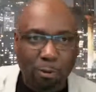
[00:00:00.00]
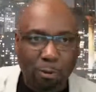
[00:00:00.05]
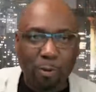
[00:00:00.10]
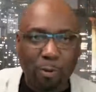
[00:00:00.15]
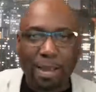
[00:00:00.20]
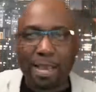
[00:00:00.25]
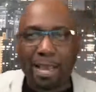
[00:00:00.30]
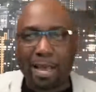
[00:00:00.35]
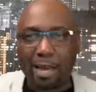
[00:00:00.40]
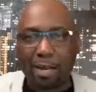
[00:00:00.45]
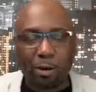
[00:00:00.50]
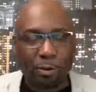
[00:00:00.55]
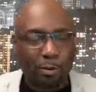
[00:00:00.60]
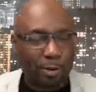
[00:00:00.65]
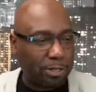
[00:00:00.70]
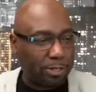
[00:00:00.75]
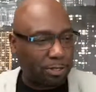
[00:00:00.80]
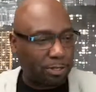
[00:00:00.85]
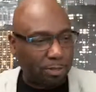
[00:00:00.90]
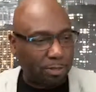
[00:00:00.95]
away and
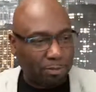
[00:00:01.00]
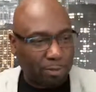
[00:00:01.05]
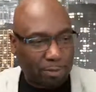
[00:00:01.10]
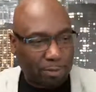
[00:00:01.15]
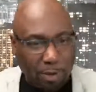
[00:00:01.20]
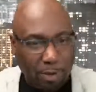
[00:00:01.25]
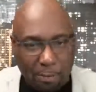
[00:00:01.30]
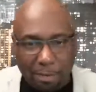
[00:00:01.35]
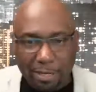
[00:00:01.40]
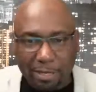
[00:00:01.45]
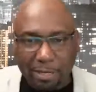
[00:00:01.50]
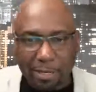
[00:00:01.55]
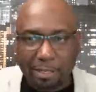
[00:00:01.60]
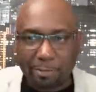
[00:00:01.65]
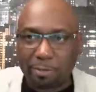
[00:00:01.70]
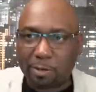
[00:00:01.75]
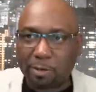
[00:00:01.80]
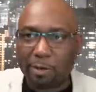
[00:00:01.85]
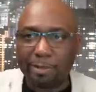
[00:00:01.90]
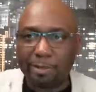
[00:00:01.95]
going to a Republican
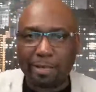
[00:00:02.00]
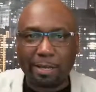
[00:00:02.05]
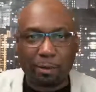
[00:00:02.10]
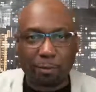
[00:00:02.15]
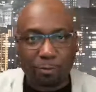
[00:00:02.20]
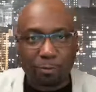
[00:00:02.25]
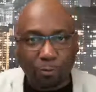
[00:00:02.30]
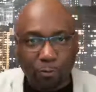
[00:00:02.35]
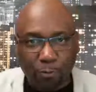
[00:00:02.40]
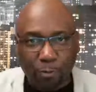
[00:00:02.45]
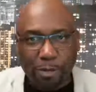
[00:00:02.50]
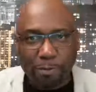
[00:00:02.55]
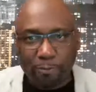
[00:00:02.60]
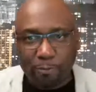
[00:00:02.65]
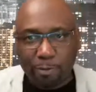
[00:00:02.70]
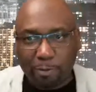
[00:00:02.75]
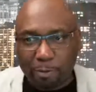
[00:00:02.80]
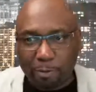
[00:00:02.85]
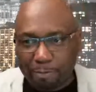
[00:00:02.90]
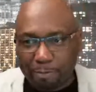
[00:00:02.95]
because they're not free
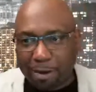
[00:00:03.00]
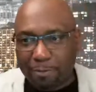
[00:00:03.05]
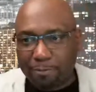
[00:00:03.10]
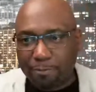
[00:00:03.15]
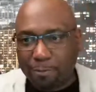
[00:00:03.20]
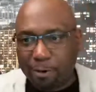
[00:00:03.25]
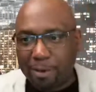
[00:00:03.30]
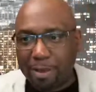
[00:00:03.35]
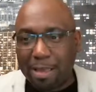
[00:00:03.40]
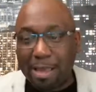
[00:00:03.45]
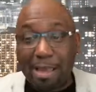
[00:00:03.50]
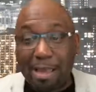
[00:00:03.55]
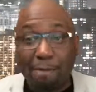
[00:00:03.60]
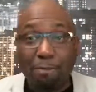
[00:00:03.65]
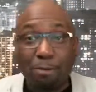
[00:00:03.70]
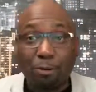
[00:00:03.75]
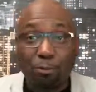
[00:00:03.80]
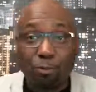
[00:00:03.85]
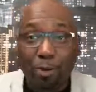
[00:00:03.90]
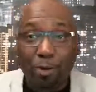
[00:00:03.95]
from the platform.
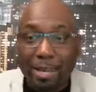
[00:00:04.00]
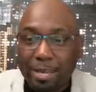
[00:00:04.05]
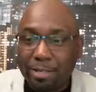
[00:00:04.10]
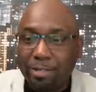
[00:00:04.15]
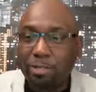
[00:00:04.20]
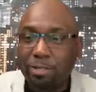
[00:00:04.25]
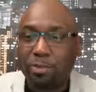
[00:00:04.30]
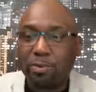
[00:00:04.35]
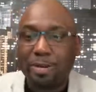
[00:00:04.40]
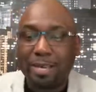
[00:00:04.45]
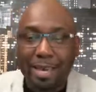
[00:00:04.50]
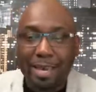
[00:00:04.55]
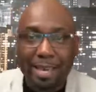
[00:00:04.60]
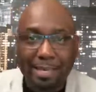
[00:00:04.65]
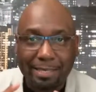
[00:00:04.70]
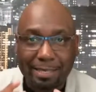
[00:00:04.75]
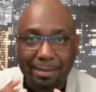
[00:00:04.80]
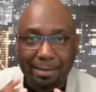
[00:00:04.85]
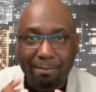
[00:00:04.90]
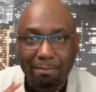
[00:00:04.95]
But really and truly,
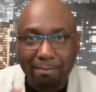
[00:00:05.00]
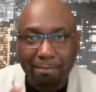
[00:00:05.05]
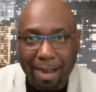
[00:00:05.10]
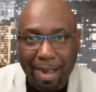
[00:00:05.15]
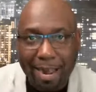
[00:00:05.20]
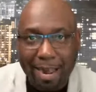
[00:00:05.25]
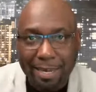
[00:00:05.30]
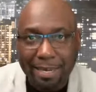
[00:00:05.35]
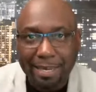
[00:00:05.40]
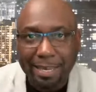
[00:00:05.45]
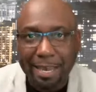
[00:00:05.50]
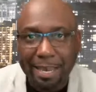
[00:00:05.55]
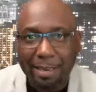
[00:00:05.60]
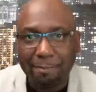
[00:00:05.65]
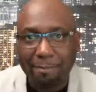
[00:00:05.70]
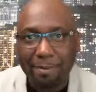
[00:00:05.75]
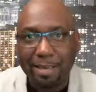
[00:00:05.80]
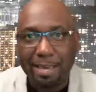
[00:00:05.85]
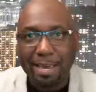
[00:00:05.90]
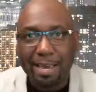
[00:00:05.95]
it's a mind game.
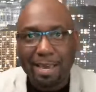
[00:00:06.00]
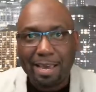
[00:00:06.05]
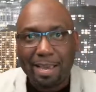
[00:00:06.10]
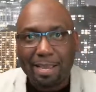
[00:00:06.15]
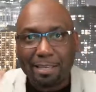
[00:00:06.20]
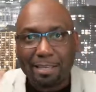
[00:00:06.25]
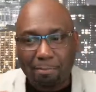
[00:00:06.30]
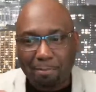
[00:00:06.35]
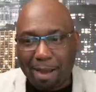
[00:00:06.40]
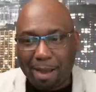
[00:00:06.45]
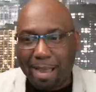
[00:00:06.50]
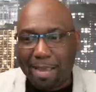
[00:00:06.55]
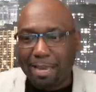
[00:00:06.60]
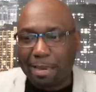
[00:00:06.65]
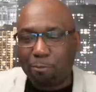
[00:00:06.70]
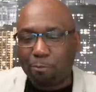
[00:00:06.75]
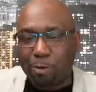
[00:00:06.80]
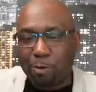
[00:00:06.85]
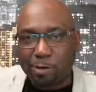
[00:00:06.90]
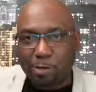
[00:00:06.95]
It's a mind
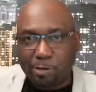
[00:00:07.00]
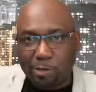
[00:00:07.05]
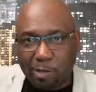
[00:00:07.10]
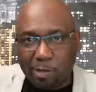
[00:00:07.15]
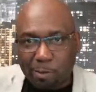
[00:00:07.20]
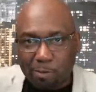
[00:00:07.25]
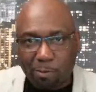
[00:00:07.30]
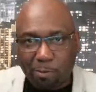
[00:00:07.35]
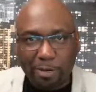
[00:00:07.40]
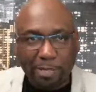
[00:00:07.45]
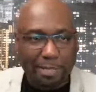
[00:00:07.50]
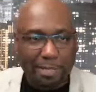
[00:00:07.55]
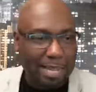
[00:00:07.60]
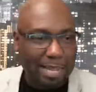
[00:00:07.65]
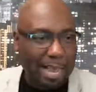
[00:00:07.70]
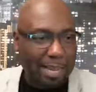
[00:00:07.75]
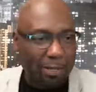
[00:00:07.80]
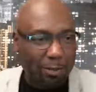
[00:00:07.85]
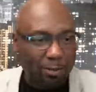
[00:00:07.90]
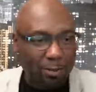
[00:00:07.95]
game where somebody's
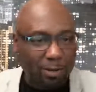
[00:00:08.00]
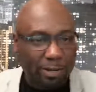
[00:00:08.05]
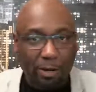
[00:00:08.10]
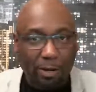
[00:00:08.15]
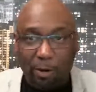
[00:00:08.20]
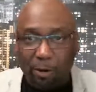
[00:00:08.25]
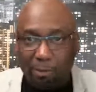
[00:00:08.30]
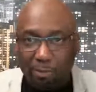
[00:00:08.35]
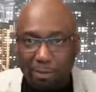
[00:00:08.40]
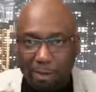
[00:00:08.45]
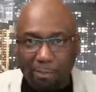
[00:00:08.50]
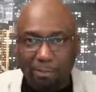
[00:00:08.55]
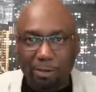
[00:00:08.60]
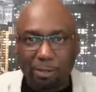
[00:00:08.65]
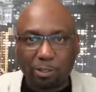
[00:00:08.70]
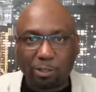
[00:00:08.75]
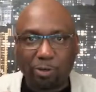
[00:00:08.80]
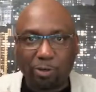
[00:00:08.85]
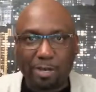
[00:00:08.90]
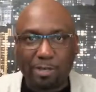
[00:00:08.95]
actually, or people
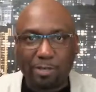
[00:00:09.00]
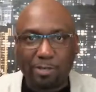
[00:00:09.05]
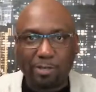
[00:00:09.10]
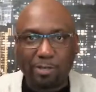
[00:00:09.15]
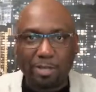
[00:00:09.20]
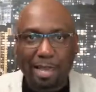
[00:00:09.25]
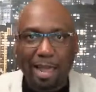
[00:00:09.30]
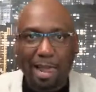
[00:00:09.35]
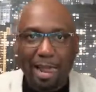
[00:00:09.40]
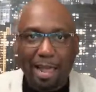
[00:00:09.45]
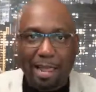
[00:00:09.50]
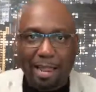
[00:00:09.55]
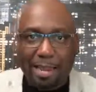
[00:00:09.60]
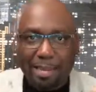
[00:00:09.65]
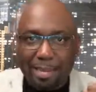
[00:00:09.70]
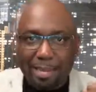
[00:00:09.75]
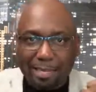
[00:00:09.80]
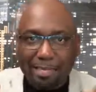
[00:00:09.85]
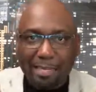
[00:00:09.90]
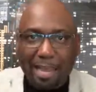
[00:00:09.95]
are trying to say,
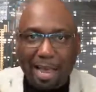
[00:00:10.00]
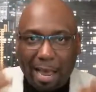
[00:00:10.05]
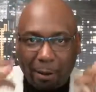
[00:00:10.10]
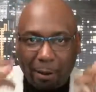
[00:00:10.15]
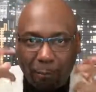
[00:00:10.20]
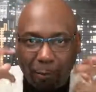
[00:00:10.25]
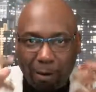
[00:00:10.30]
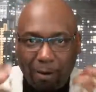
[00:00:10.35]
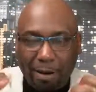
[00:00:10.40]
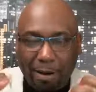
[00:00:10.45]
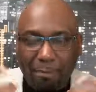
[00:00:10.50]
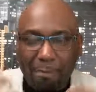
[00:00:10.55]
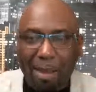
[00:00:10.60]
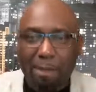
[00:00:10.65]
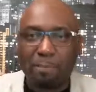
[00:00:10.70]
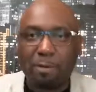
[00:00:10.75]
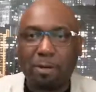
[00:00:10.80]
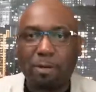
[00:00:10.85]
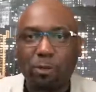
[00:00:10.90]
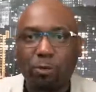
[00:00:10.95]
listen, I want a
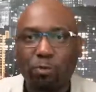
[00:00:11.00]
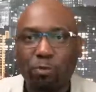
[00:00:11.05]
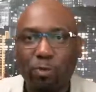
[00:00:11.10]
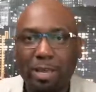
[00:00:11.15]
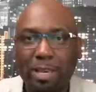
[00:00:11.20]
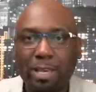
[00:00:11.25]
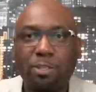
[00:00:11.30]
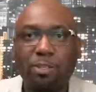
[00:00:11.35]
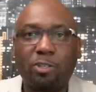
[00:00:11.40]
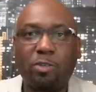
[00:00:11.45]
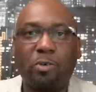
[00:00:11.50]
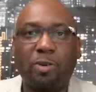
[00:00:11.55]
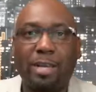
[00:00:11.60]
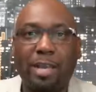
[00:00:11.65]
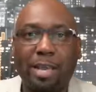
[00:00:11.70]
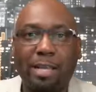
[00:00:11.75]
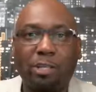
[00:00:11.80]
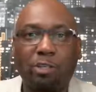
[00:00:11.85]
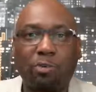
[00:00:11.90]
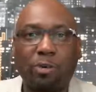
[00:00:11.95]
mind, because really and truly
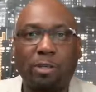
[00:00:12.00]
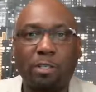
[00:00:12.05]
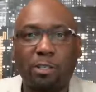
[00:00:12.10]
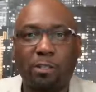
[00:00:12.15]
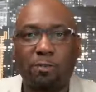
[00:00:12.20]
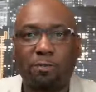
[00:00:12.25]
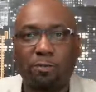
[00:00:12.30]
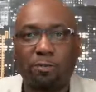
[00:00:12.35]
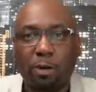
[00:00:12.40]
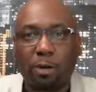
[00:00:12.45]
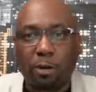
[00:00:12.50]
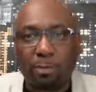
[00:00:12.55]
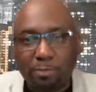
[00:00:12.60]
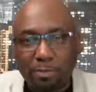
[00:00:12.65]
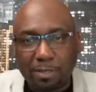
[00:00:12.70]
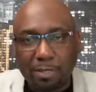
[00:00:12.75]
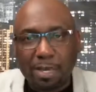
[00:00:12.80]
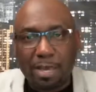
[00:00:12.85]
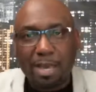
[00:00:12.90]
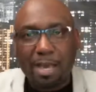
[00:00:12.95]
it
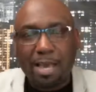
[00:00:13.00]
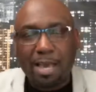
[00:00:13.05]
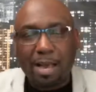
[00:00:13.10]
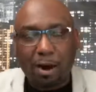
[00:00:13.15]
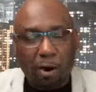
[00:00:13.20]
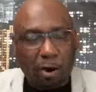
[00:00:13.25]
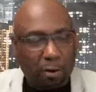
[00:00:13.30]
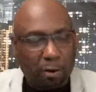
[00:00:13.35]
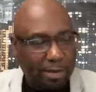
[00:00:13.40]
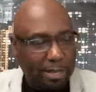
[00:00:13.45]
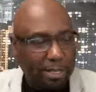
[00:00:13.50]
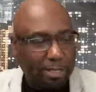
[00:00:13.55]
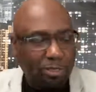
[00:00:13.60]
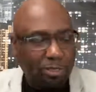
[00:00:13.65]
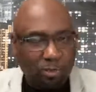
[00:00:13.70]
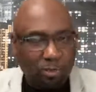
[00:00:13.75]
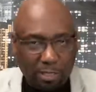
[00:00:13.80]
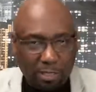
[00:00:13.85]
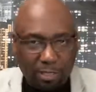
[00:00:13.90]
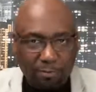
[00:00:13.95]
transforms, or it
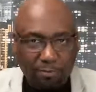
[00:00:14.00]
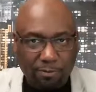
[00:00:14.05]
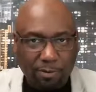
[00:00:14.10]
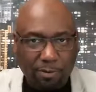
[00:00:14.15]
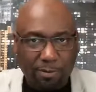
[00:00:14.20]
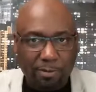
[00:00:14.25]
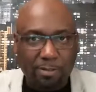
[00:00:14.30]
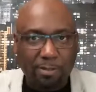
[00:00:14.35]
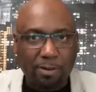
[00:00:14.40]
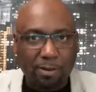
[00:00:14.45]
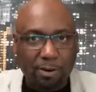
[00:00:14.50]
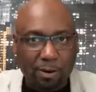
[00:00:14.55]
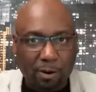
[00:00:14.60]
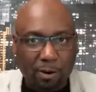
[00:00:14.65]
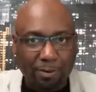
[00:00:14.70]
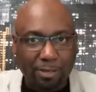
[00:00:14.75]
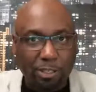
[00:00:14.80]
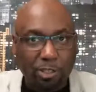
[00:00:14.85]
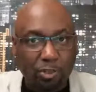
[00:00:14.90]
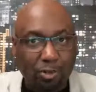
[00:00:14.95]
transfers,
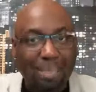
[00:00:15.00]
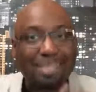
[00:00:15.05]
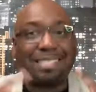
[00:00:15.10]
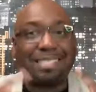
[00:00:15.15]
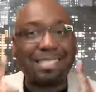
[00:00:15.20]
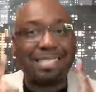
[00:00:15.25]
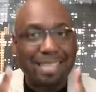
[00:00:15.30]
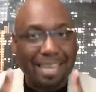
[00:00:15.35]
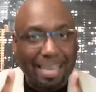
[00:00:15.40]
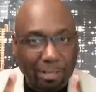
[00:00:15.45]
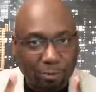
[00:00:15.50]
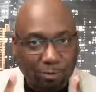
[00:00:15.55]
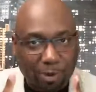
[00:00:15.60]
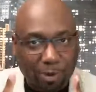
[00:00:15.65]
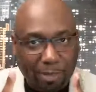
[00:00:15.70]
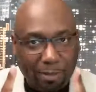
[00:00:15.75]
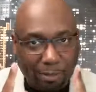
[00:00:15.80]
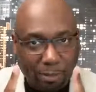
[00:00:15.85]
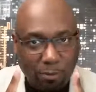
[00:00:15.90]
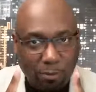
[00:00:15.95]
or it translates,
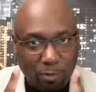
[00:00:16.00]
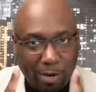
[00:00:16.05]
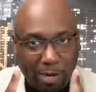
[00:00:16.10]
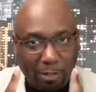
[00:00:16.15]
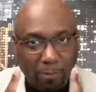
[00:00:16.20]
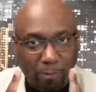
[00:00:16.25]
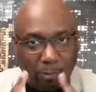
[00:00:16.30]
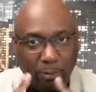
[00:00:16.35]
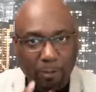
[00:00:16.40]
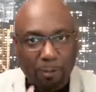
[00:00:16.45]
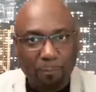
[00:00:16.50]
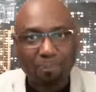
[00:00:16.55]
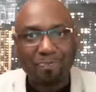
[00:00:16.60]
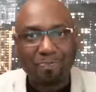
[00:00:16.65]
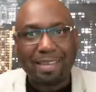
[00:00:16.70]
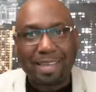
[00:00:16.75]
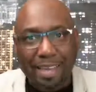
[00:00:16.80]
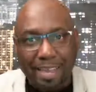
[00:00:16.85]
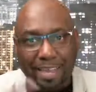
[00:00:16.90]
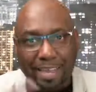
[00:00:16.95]
rather is the right word,
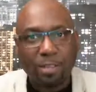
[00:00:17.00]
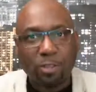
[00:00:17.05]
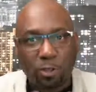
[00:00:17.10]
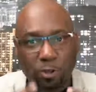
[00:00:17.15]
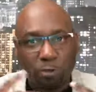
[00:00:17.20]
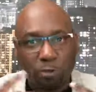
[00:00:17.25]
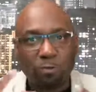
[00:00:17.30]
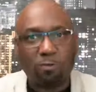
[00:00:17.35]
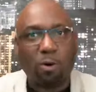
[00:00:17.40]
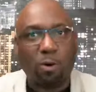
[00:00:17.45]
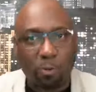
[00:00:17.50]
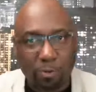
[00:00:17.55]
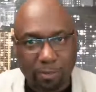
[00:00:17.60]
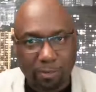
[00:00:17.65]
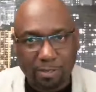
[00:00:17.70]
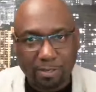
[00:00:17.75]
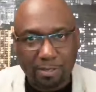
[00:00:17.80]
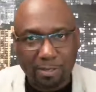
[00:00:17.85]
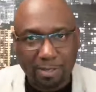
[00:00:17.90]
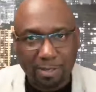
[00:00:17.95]
into
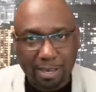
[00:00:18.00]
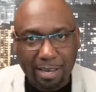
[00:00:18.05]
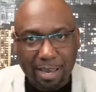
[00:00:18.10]
votes.